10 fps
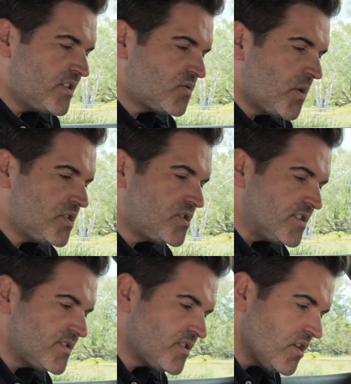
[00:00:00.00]

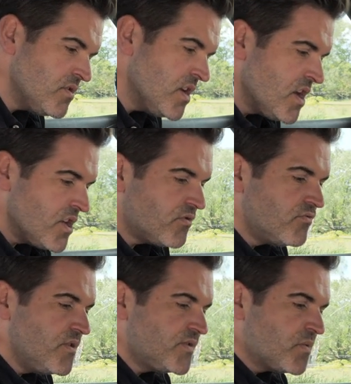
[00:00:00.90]
switches. So the
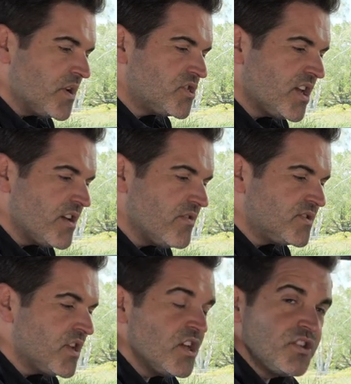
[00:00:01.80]
roof switch here
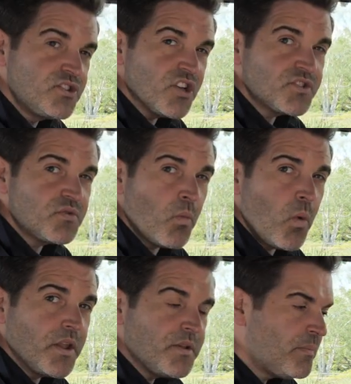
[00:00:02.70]
is just
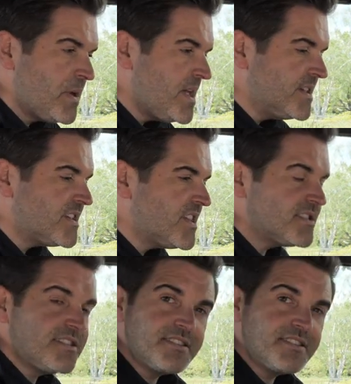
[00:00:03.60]
one piece, and that's the